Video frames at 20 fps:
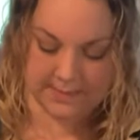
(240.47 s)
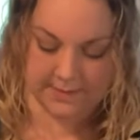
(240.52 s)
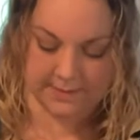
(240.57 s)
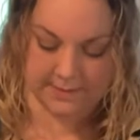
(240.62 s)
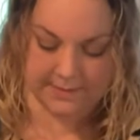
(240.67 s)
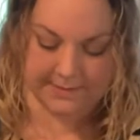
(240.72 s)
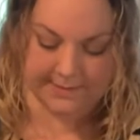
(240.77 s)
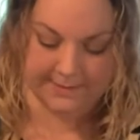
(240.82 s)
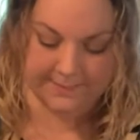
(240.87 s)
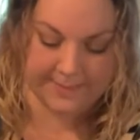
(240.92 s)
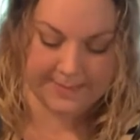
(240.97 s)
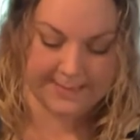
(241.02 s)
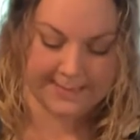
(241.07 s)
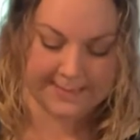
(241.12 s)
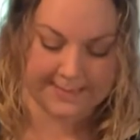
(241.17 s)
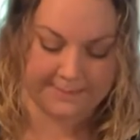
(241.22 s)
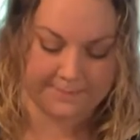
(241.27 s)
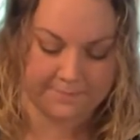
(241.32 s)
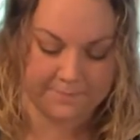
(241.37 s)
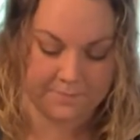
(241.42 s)
here on the
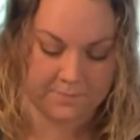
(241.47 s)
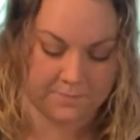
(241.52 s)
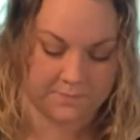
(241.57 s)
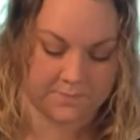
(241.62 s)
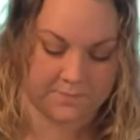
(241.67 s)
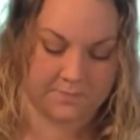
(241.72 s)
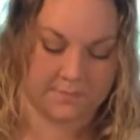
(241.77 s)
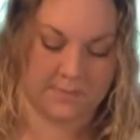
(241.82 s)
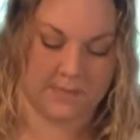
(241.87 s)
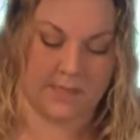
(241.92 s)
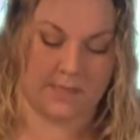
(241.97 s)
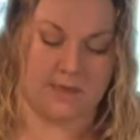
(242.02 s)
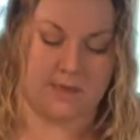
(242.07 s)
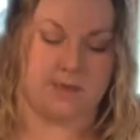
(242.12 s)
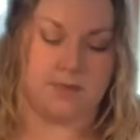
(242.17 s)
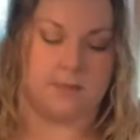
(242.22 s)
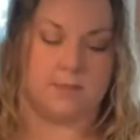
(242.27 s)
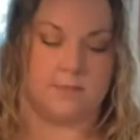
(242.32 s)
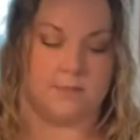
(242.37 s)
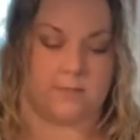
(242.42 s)
bottom
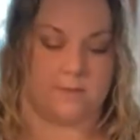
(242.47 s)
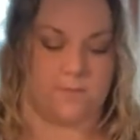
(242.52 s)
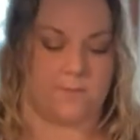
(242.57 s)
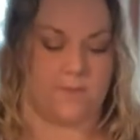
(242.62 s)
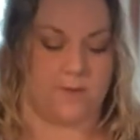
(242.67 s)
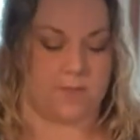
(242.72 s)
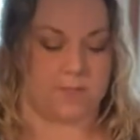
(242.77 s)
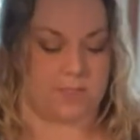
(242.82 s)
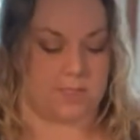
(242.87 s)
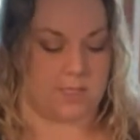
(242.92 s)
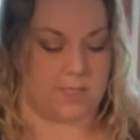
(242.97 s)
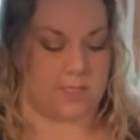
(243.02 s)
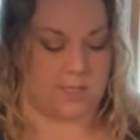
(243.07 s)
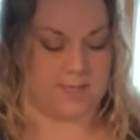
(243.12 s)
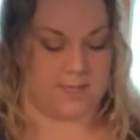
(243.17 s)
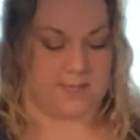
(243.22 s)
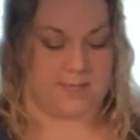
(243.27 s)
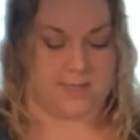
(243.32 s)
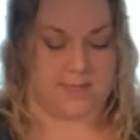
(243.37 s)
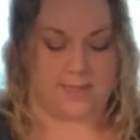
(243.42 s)
some fresh
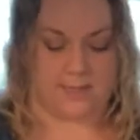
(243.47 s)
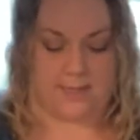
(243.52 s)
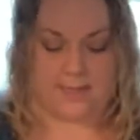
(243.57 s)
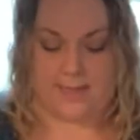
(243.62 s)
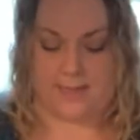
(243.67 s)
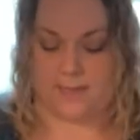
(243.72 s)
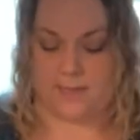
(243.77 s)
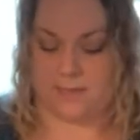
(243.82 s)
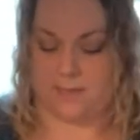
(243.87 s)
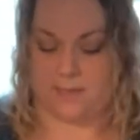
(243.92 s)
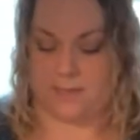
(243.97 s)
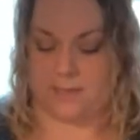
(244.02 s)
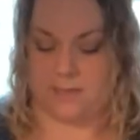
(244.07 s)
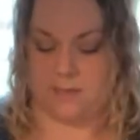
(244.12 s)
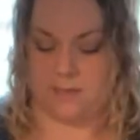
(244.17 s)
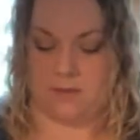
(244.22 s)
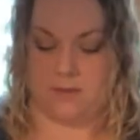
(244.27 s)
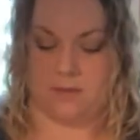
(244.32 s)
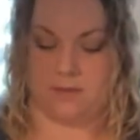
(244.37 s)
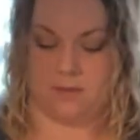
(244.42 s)
cut lilacs.